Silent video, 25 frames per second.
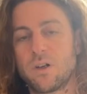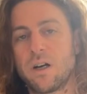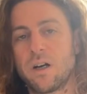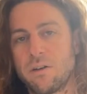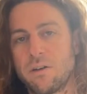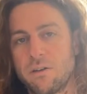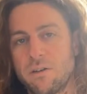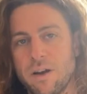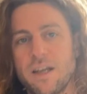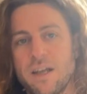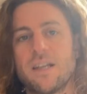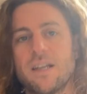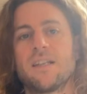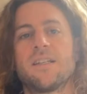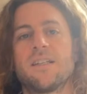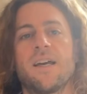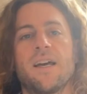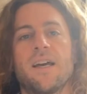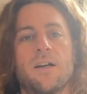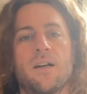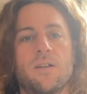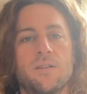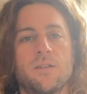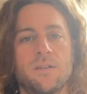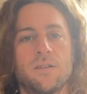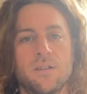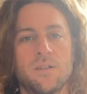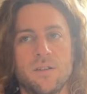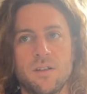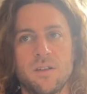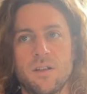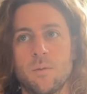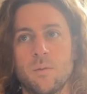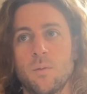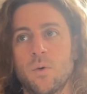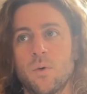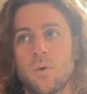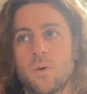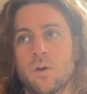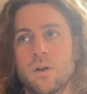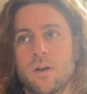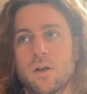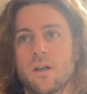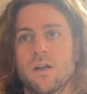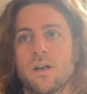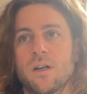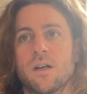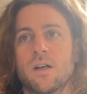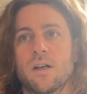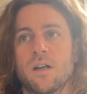write it down, the
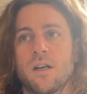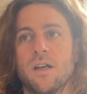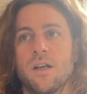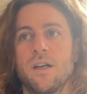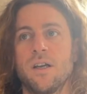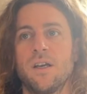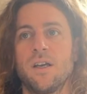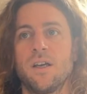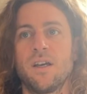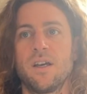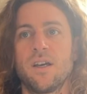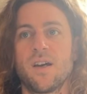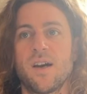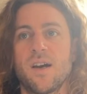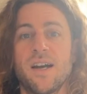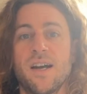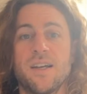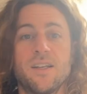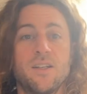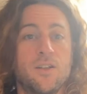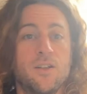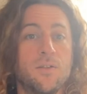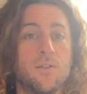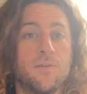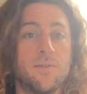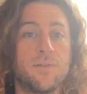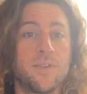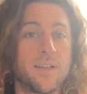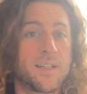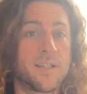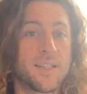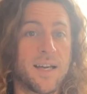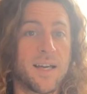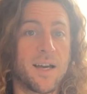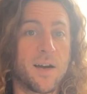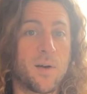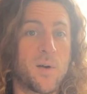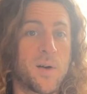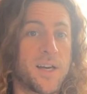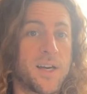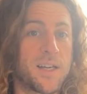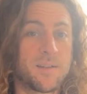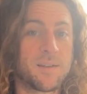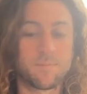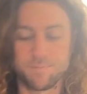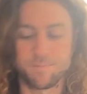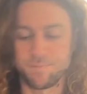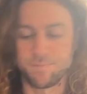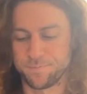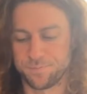more I do feel that way.
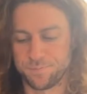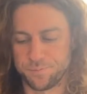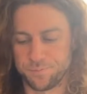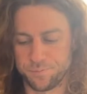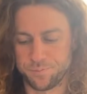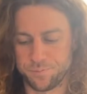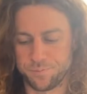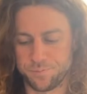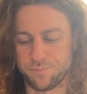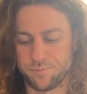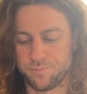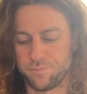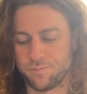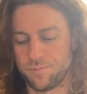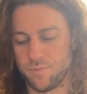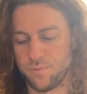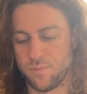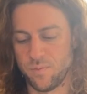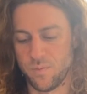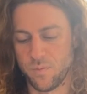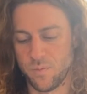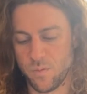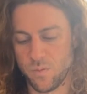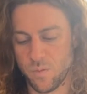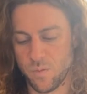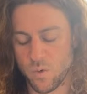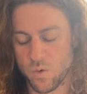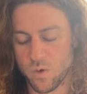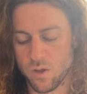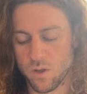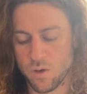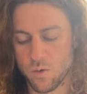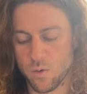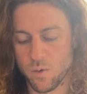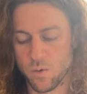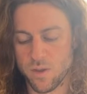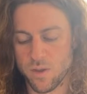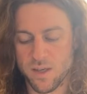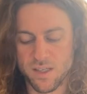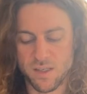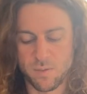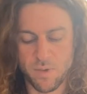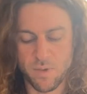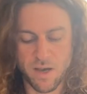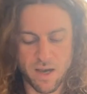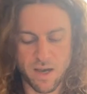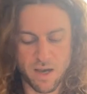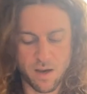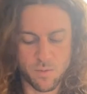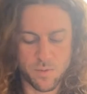One of the cool things
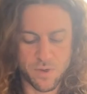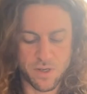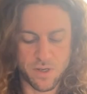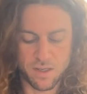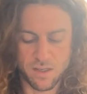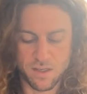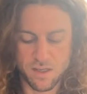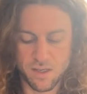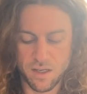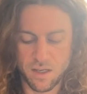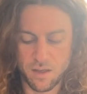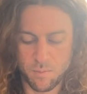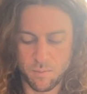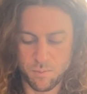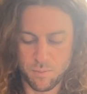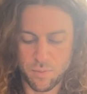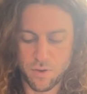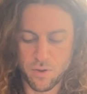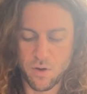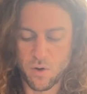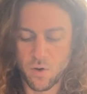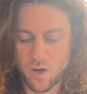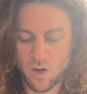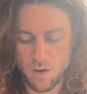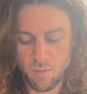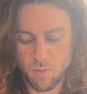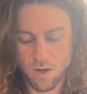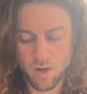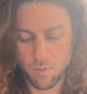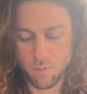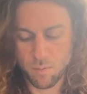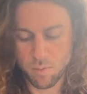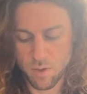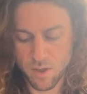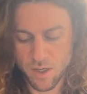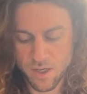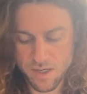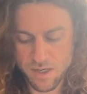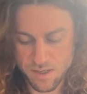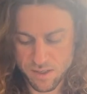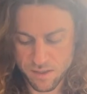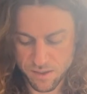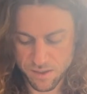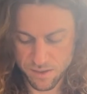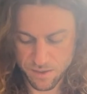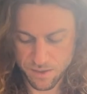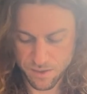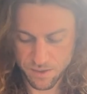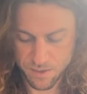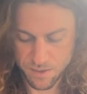about how we can like program our brains.
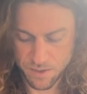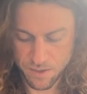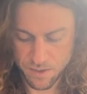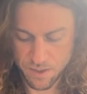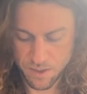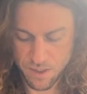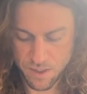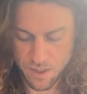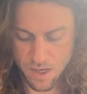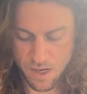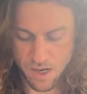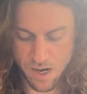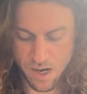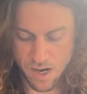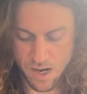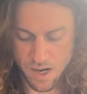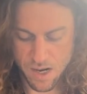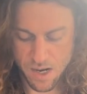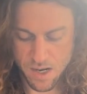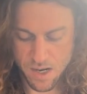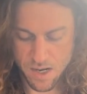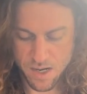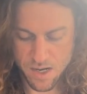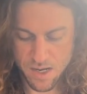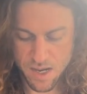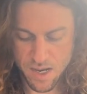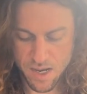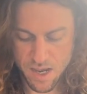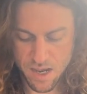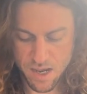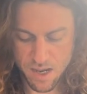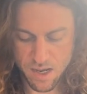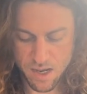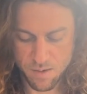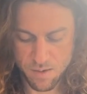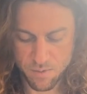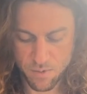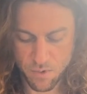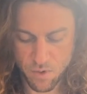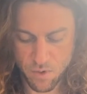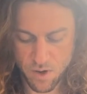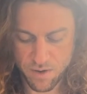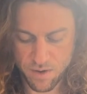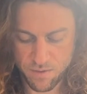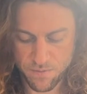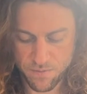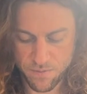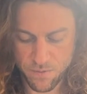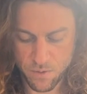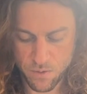I am
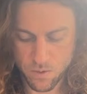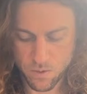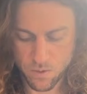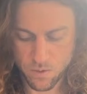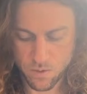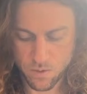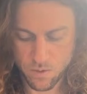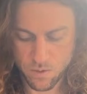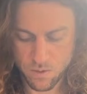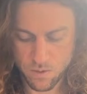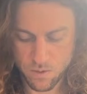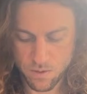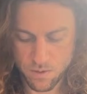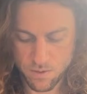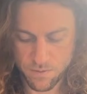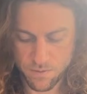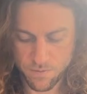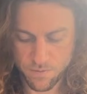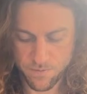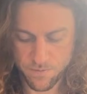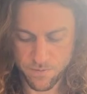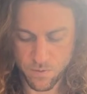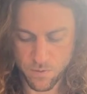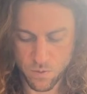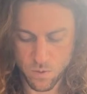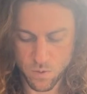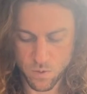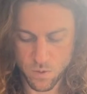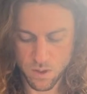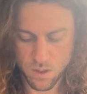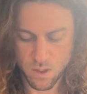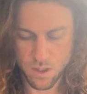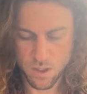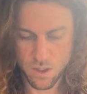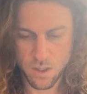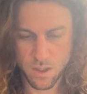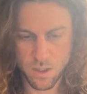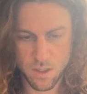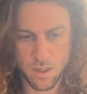grateful for